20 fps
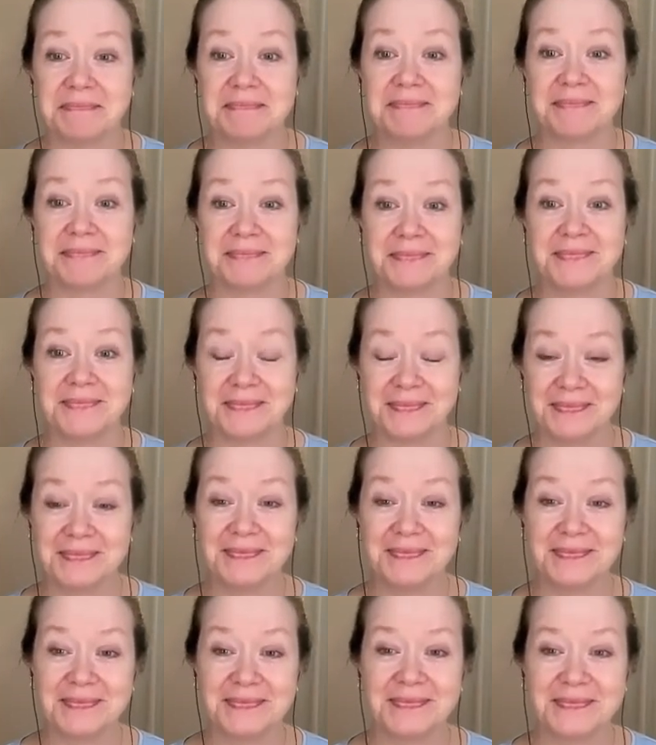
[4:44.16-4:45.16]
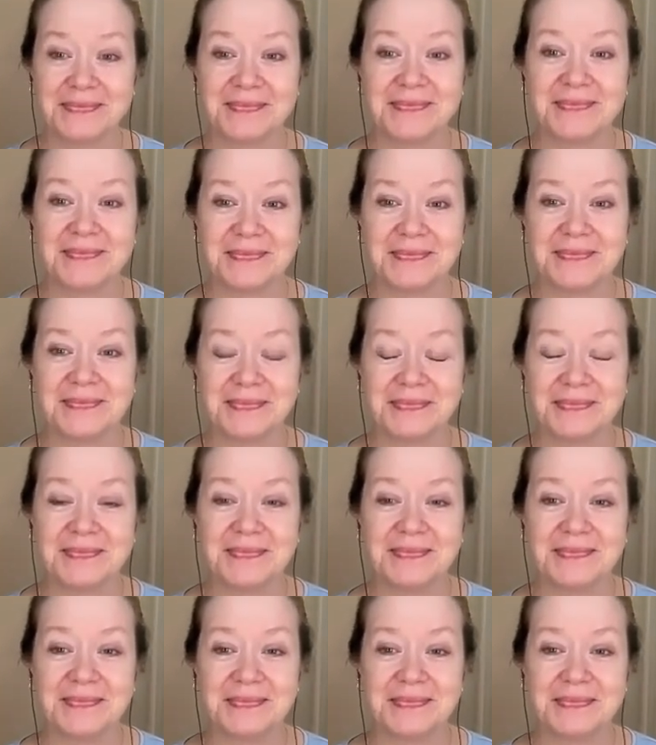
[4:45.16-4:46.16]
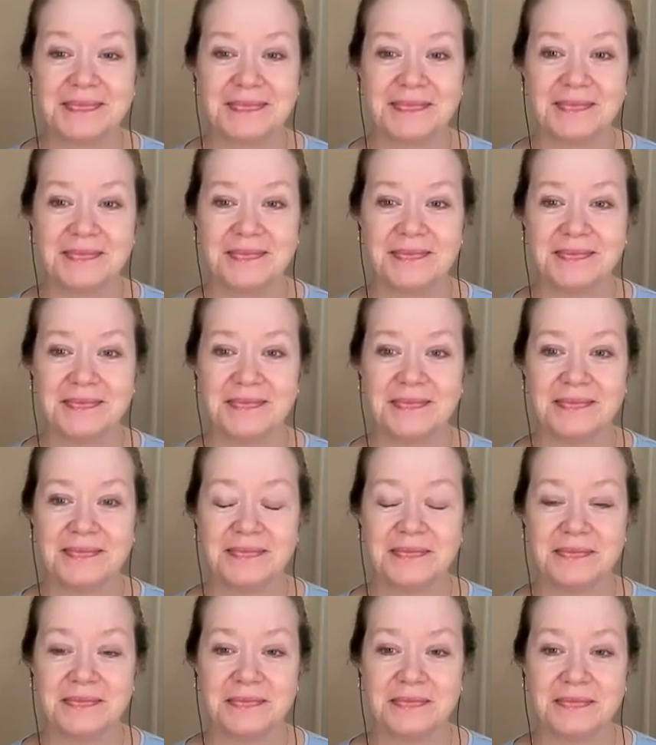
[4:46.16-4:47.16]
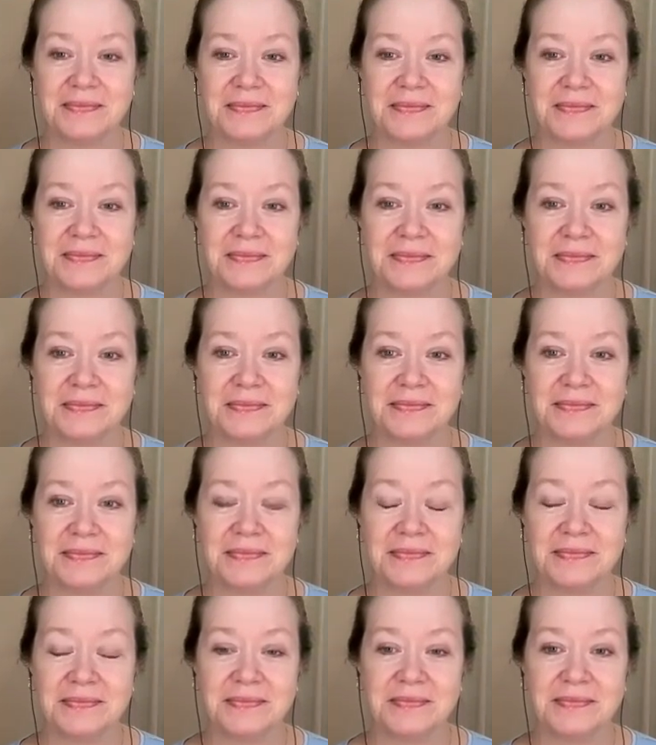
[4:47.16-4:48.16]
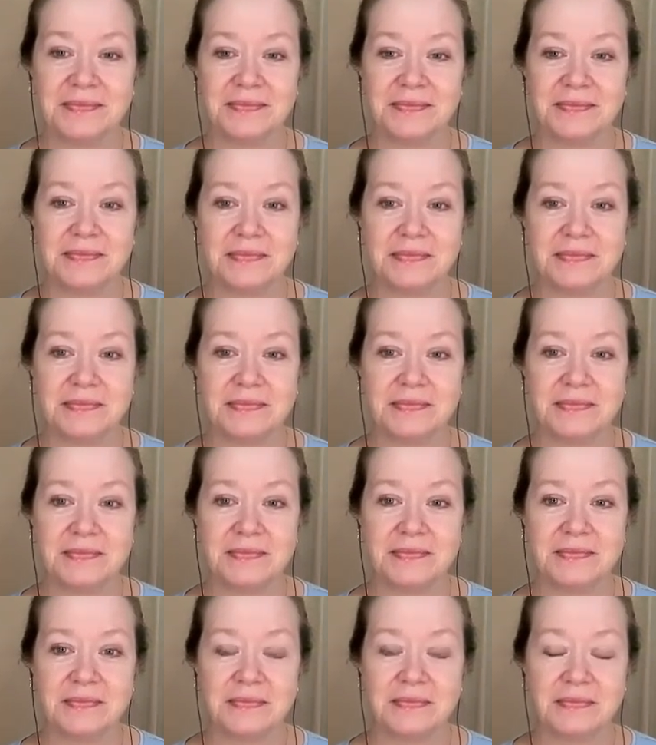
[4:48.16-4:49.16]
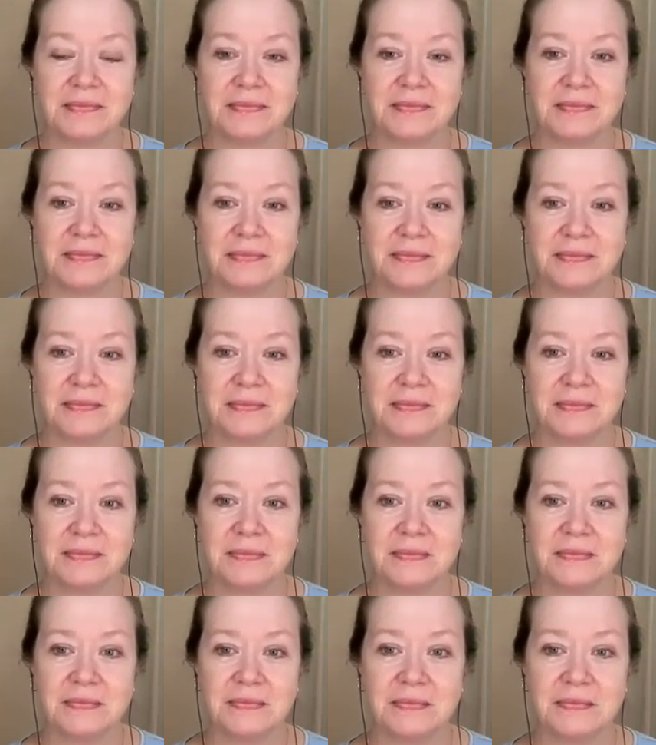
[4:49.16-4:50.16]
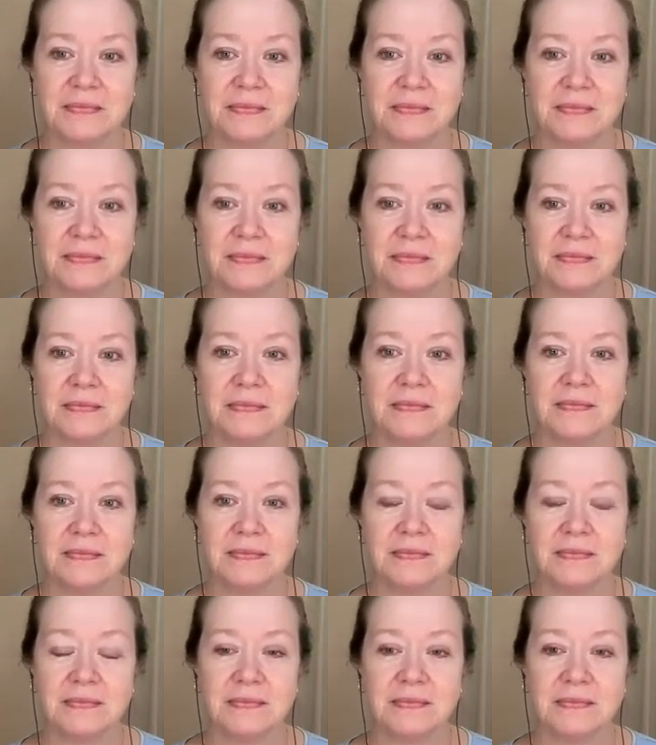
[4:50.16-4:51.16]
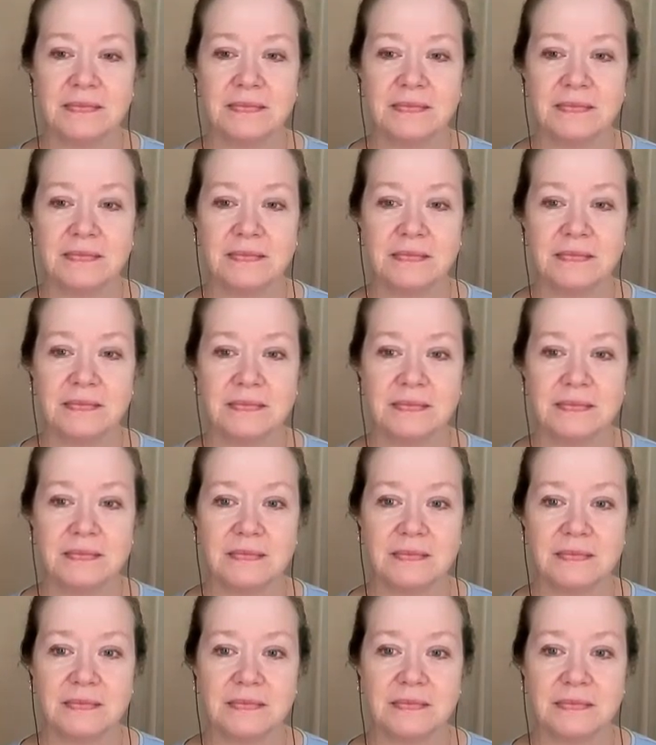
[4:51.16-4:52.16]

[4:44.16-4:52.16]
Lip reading: No words are spoken by the person on screen.